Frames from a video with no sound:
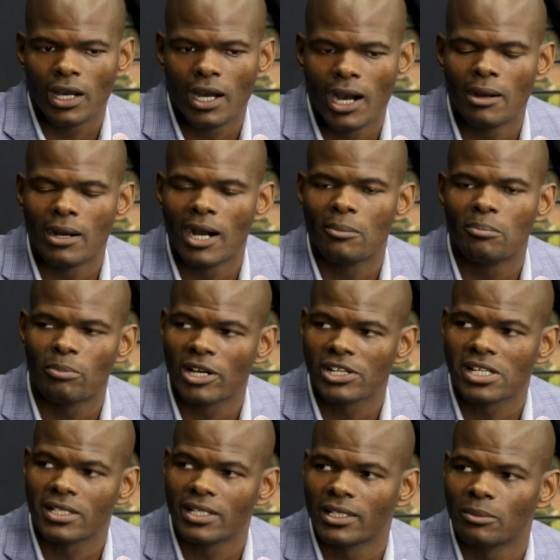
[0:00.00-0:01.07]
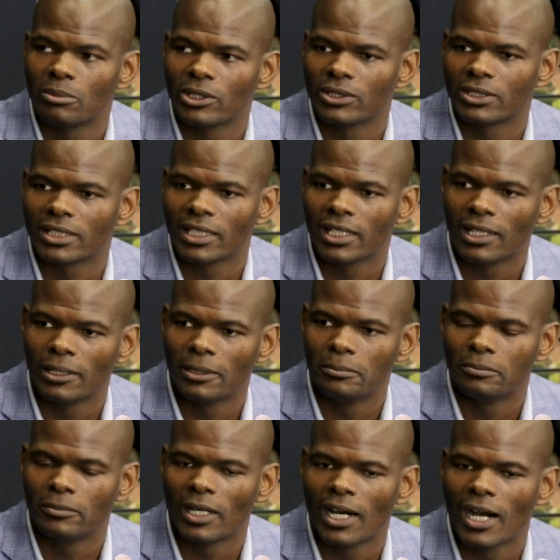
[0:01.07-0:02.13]
passionate about.
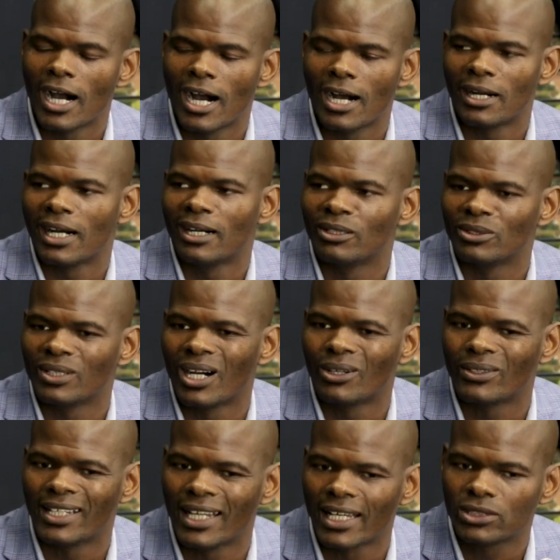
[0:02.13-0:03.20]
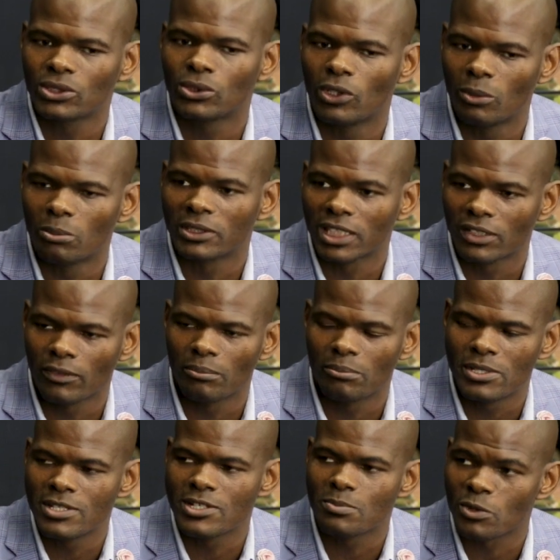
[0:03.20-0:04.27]
I'd like to call myself a
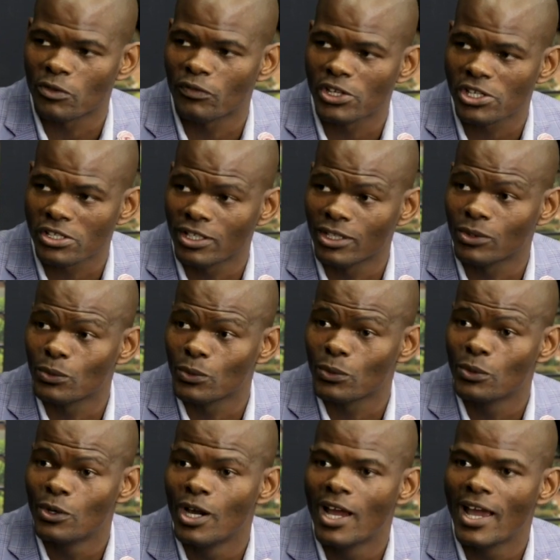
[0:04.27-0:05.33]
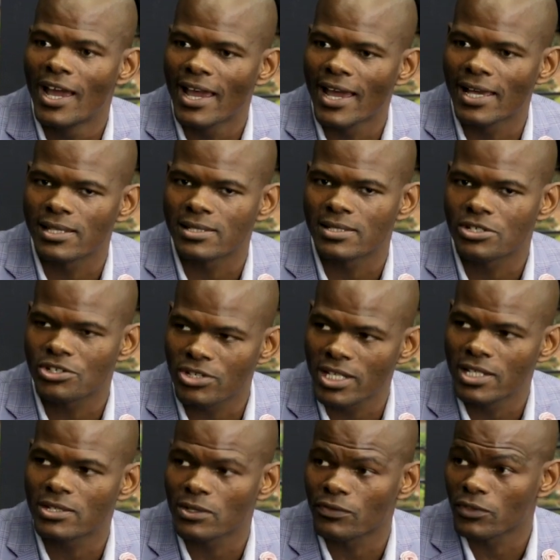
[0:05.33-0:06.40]
business professional who has
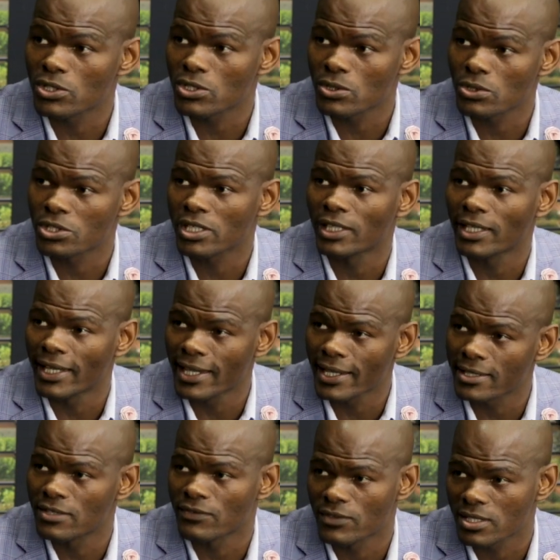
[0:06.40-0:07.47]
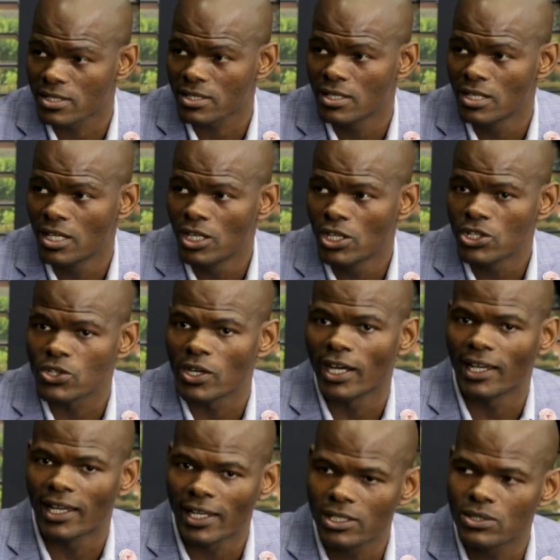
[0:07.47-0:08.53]
traits of a social activist. So
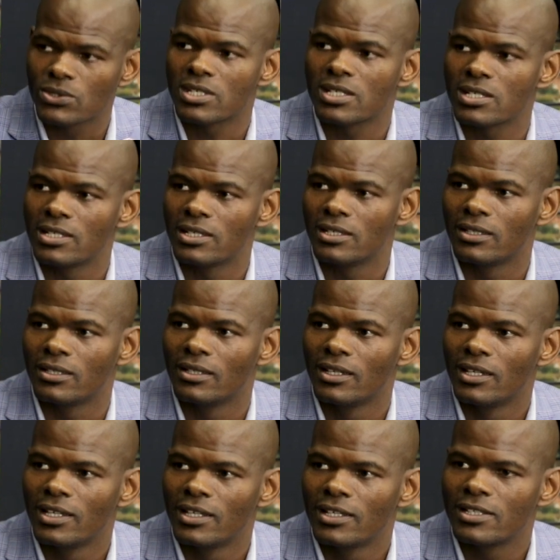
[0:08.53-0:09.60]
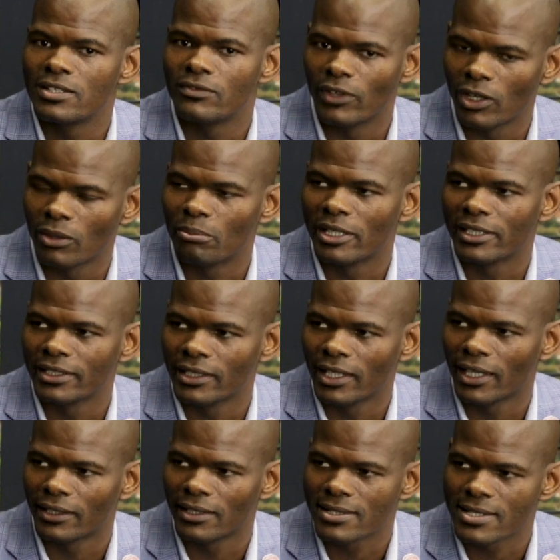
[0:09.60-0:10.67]
I like to see development in
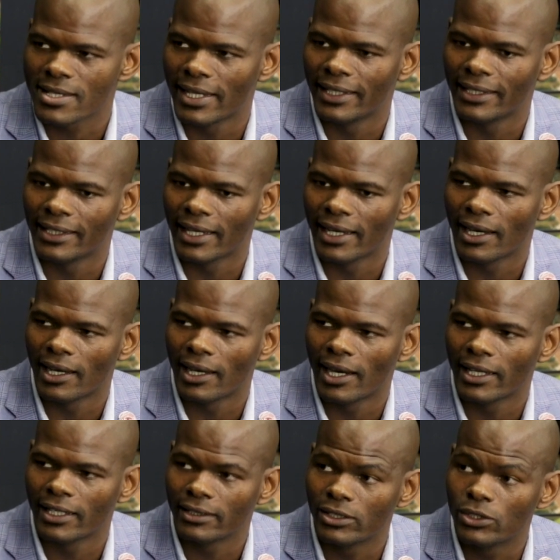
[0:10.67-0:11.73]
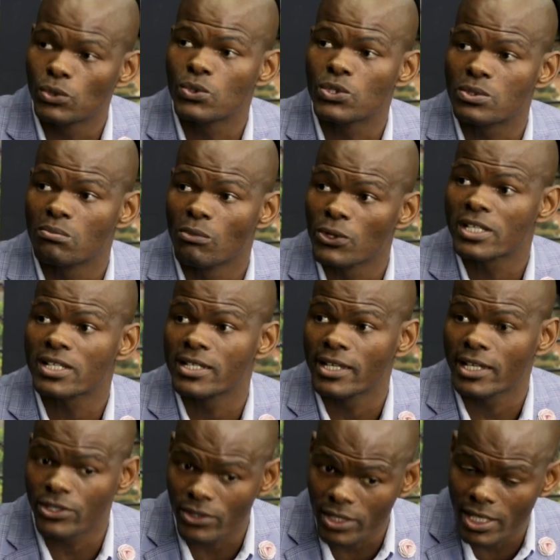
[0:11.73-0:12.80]
others, and I use
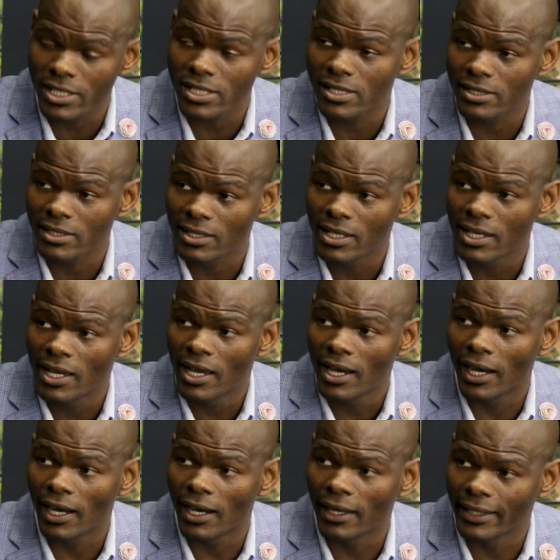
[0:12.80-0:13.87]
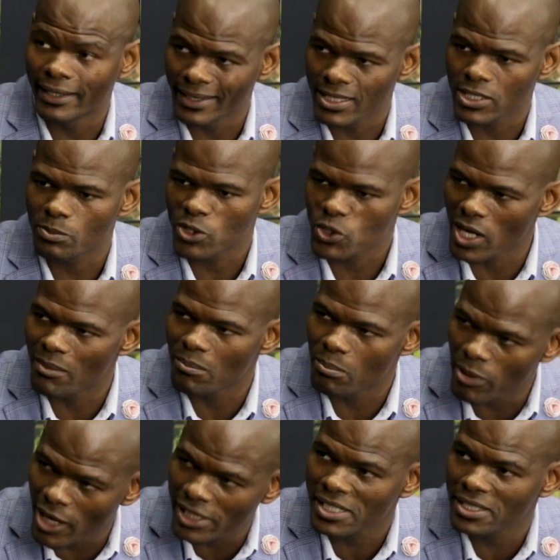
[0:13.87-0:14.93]
mostly education in that space. So I'm
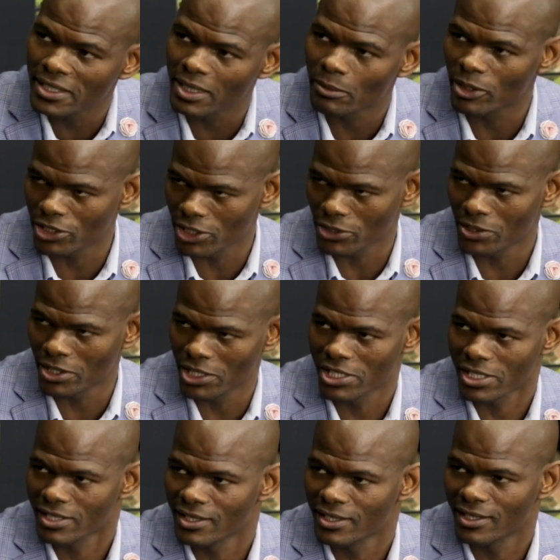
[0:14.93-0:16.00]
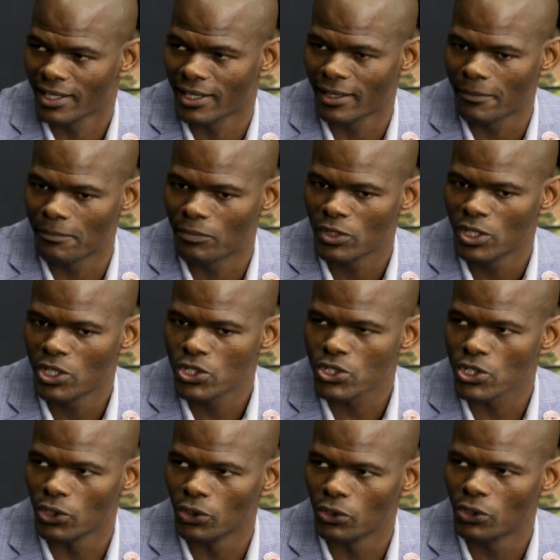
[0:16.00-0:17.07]
passionate about education.
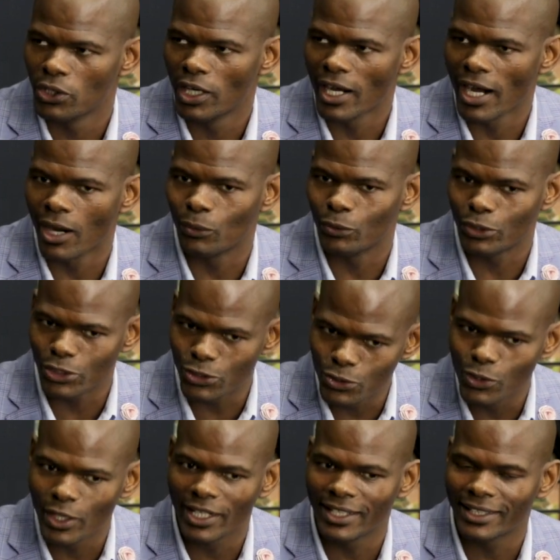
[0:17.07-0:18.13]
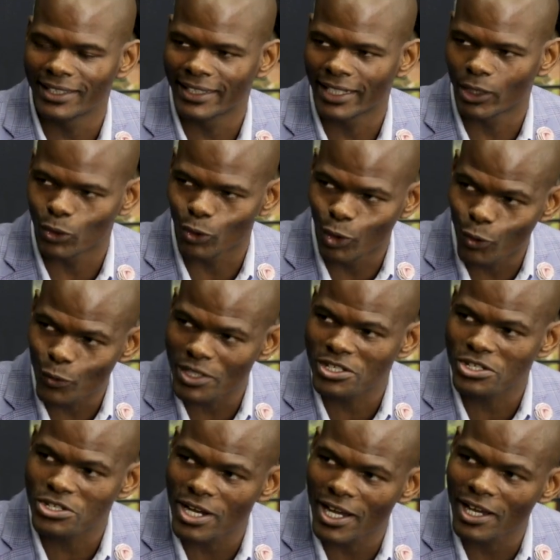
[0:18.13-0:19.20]
So I would do anything. I would always
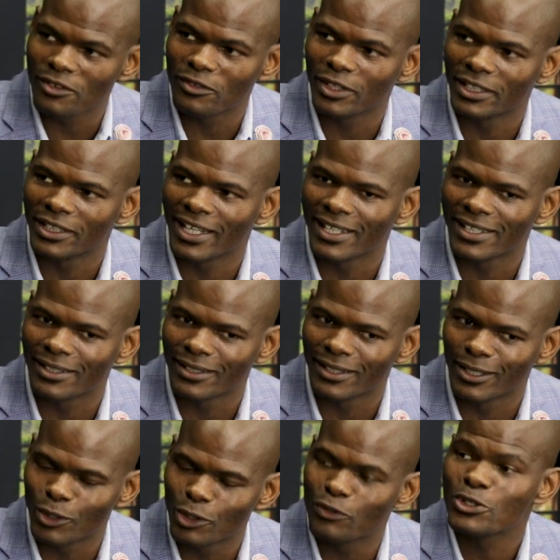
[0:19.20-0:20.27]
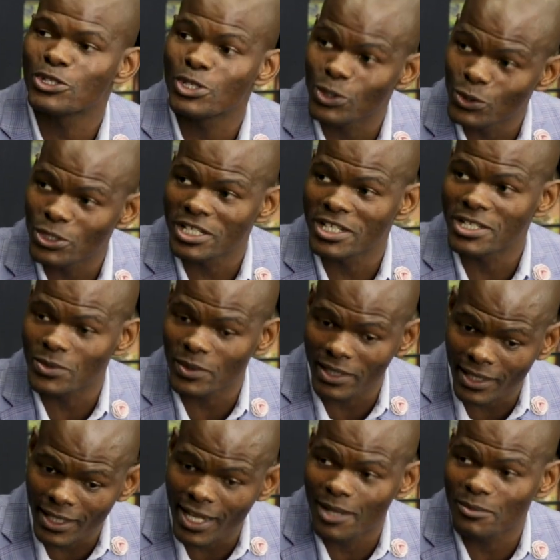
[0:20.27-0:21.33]
strive and look for solutions when
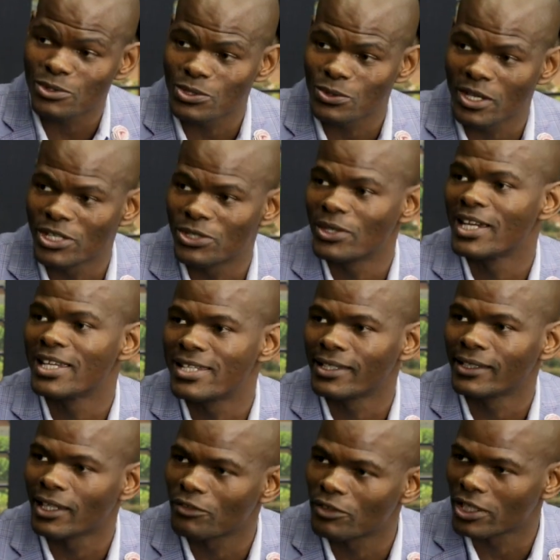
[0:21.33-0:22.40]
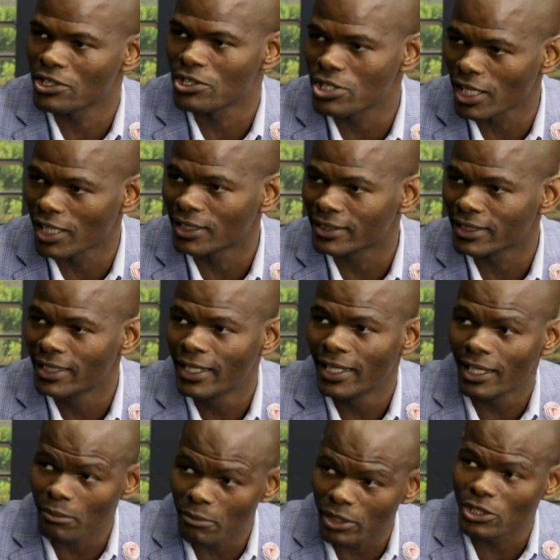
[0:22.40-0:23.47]
it comes to educating the African child
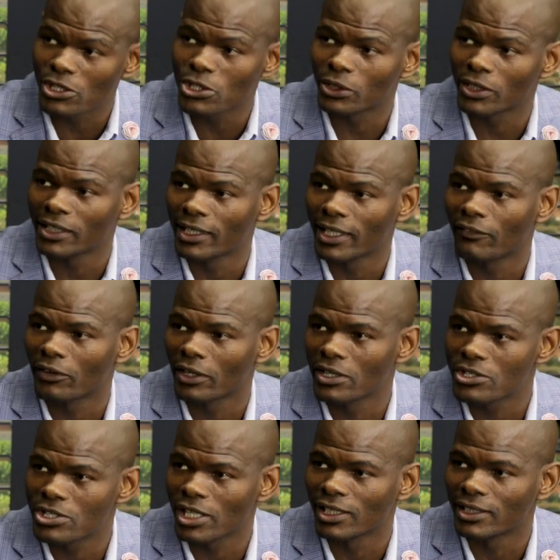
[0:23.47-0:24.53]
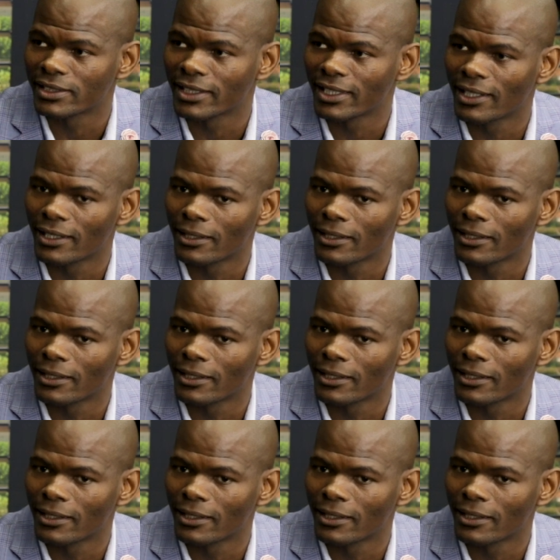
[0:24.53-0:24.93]
and making sure that the African child